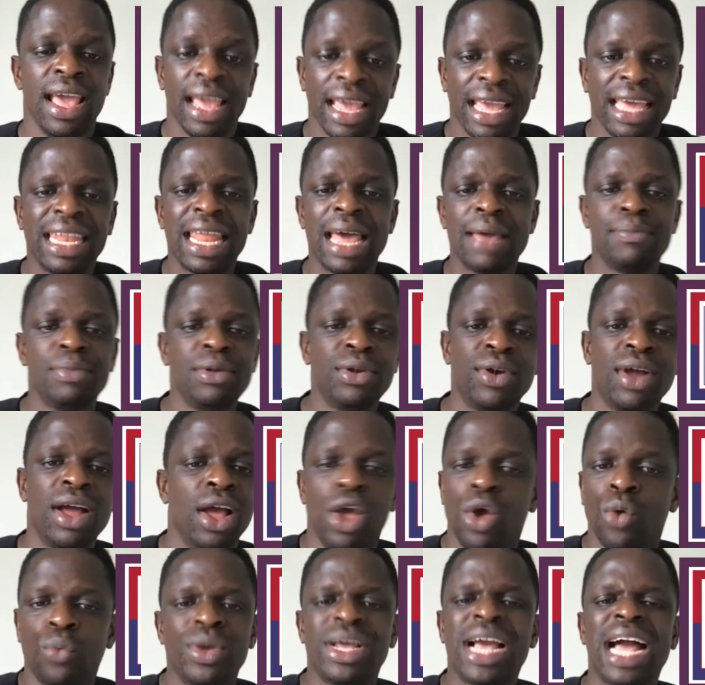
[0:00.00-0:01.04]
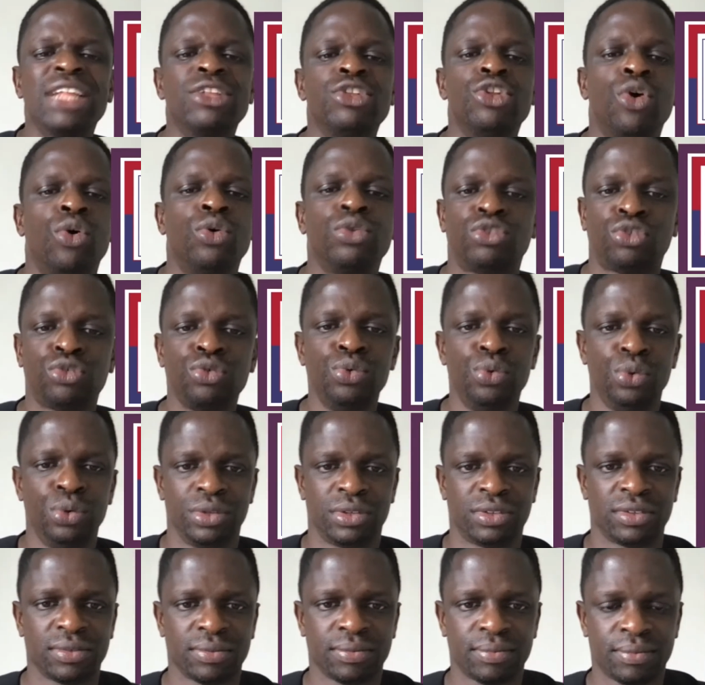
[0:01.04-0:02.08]
In Liberia, we got no
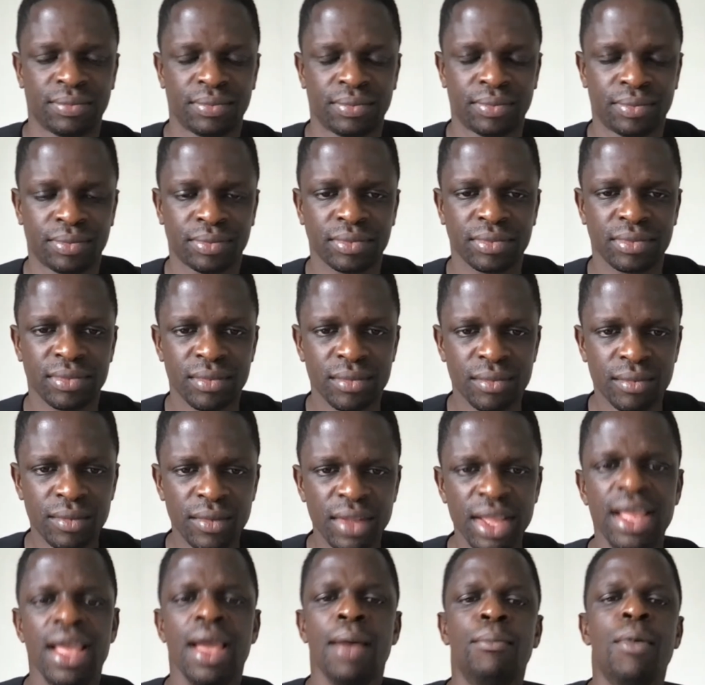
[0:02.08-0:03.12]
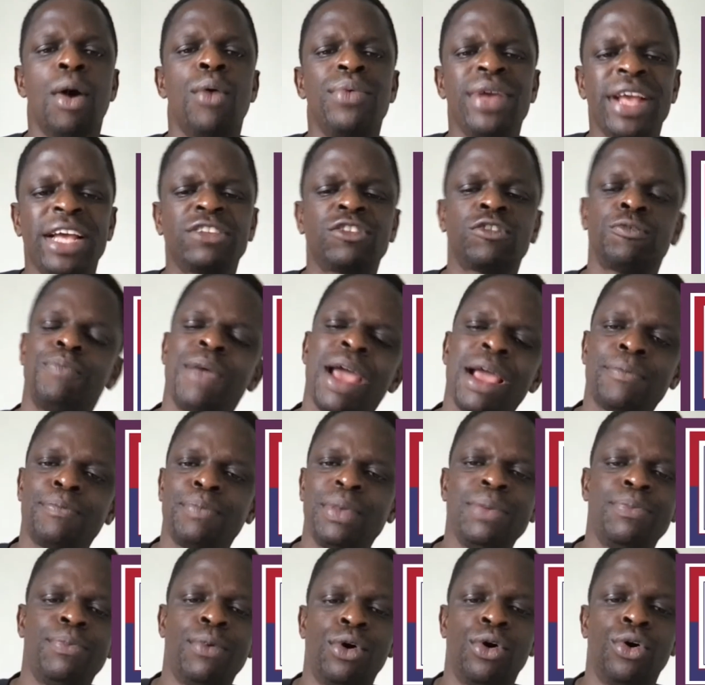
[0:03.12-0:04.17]
tools. But we expect
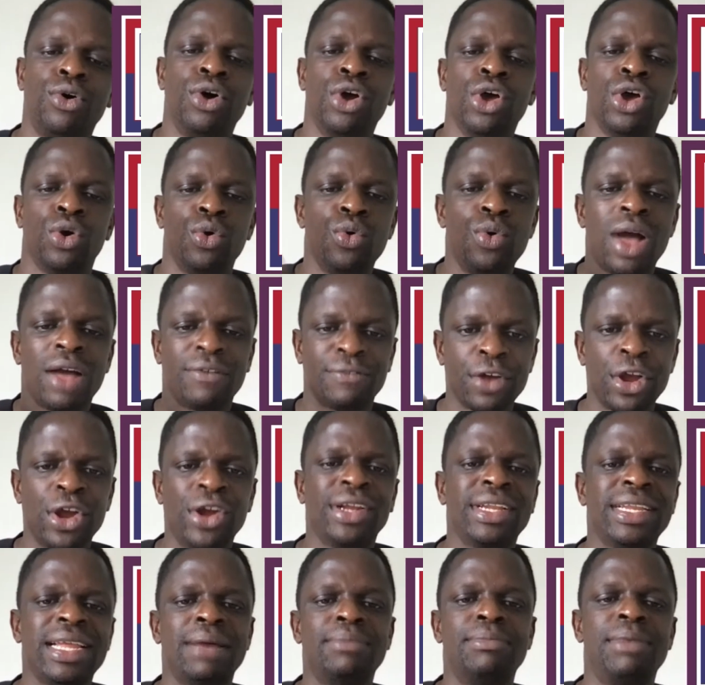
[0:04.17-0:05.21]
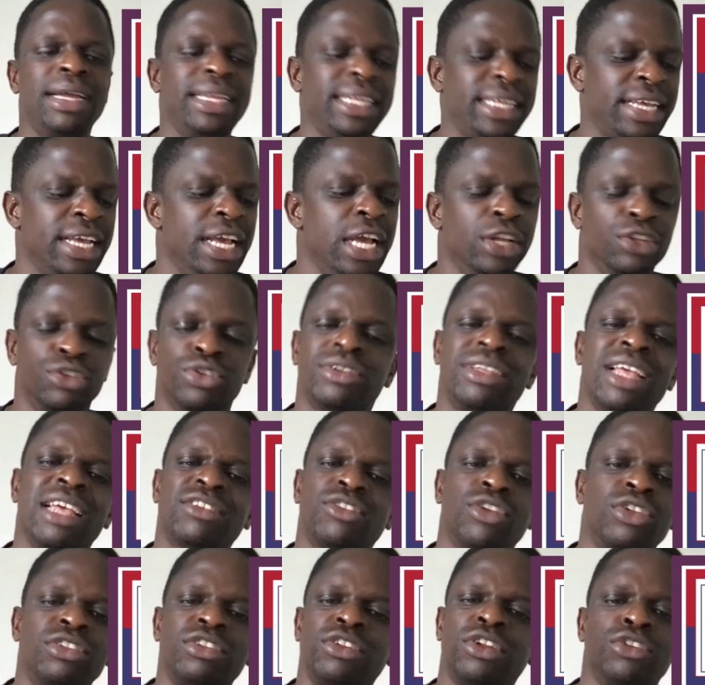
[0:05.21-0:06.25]
people who have earned their money to just
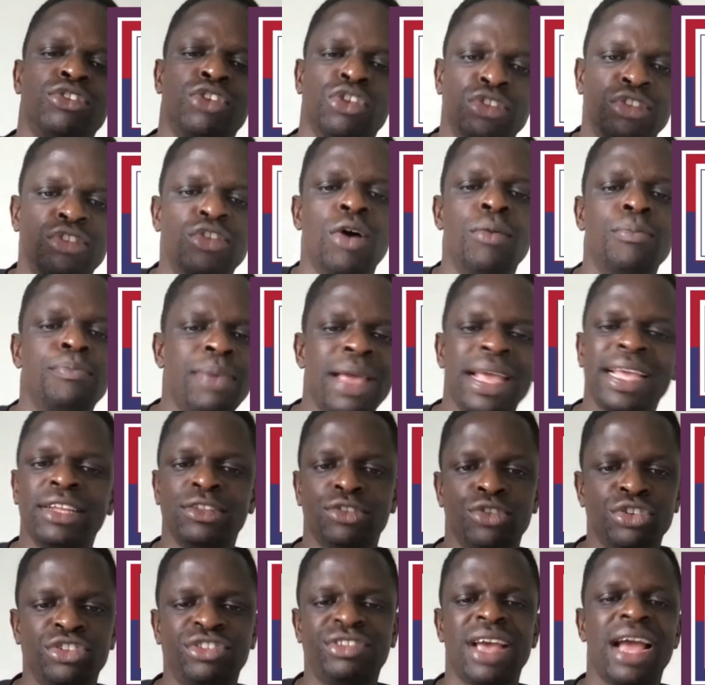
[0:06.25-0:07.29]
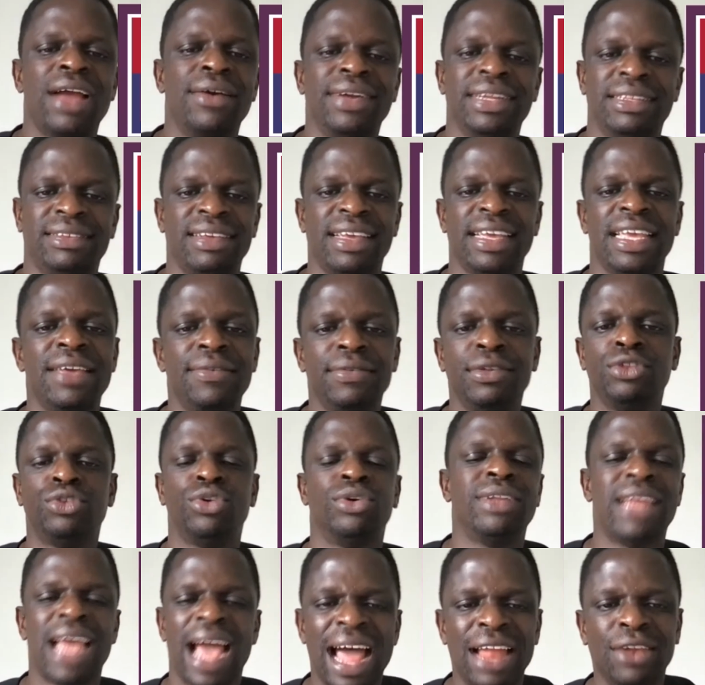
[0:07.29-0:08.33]
continue to dump it into charity, even
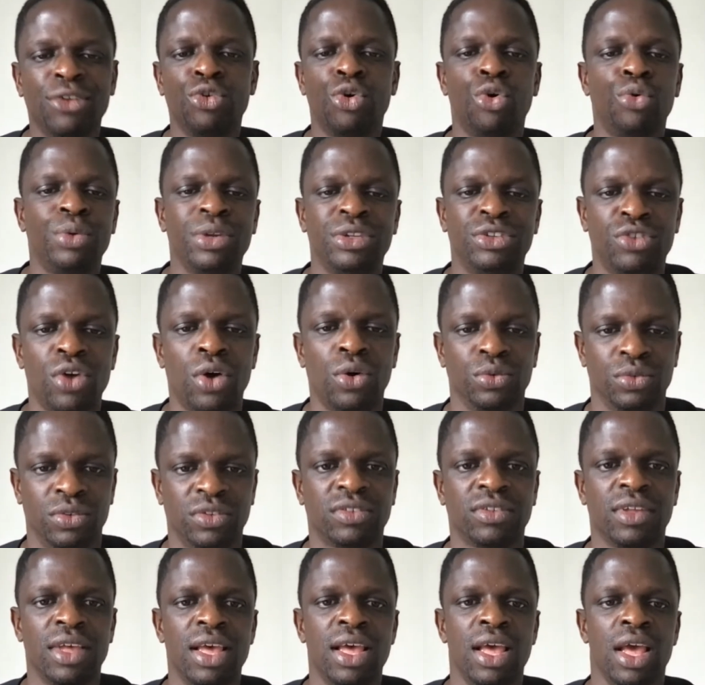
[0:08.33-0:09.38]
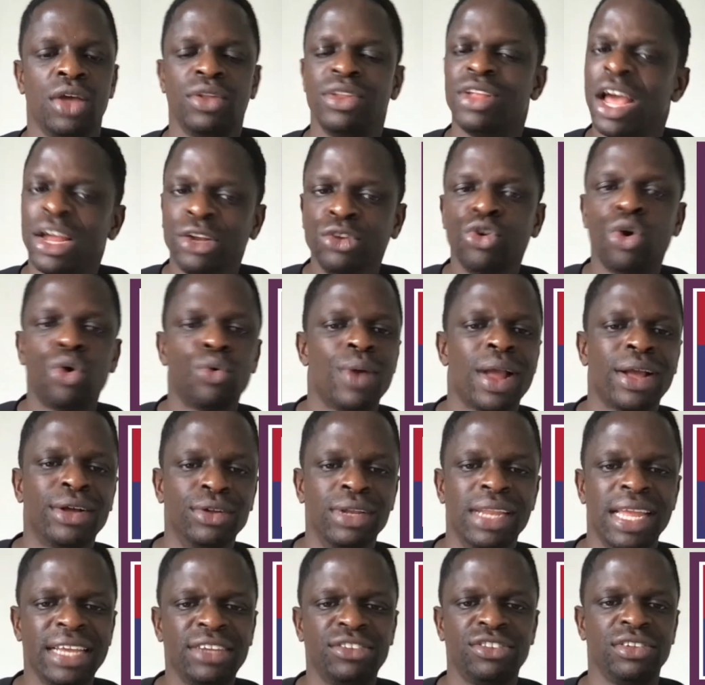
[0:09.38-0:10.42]
though there are no results. There are no
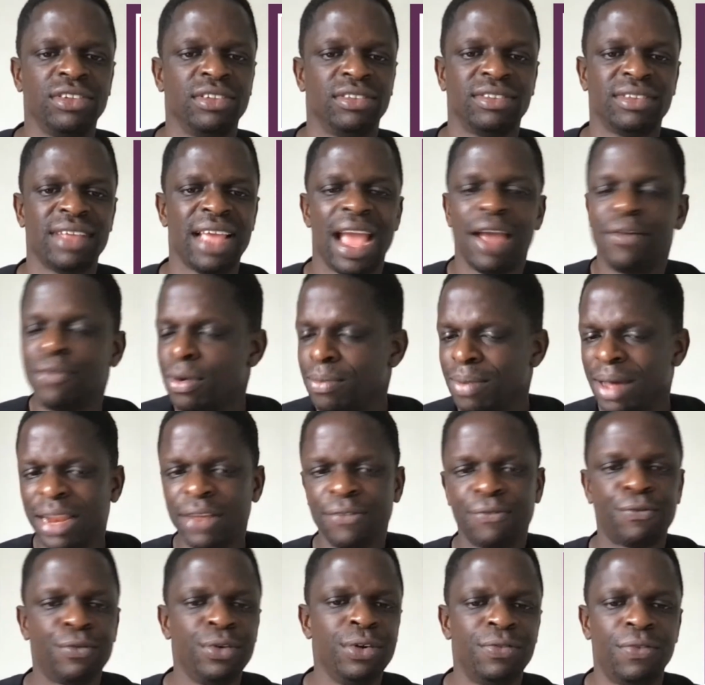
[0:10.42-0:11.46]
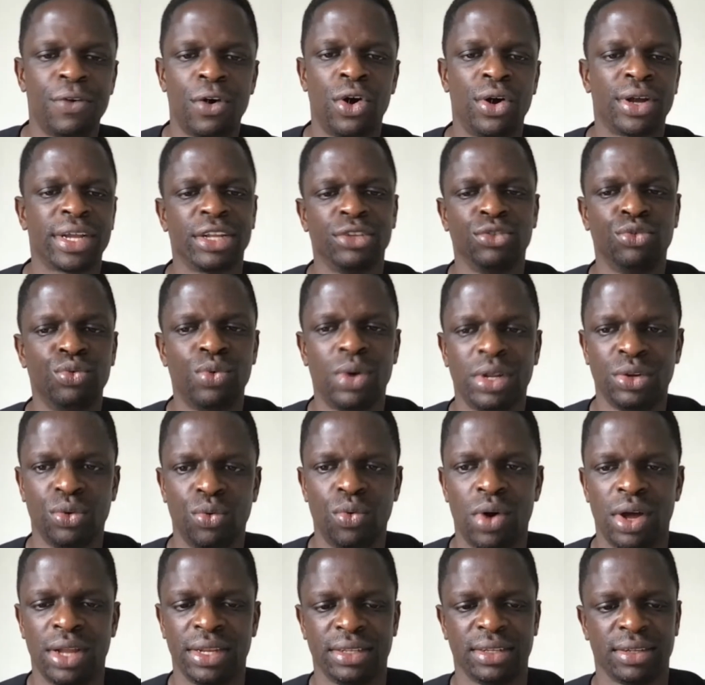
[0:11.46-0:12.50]
regulations. Everybody free for all can do what they
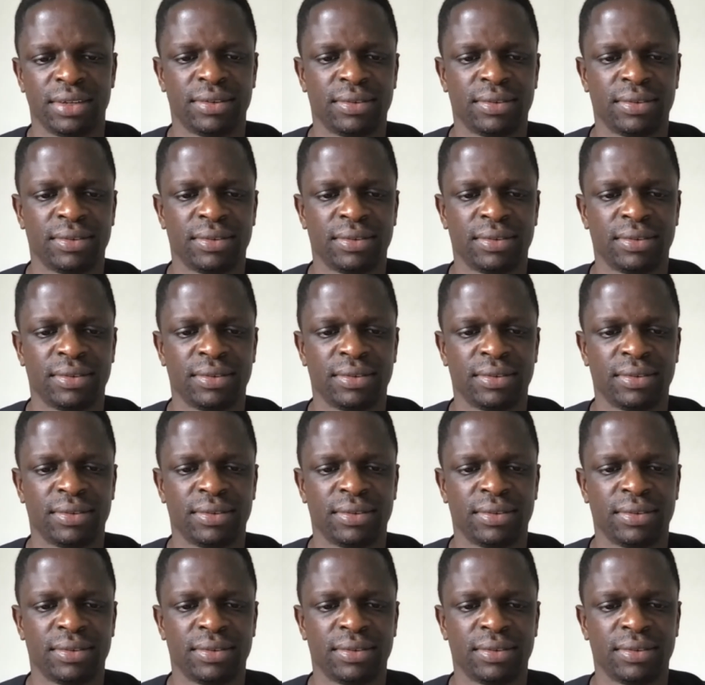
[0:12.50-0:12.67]
want.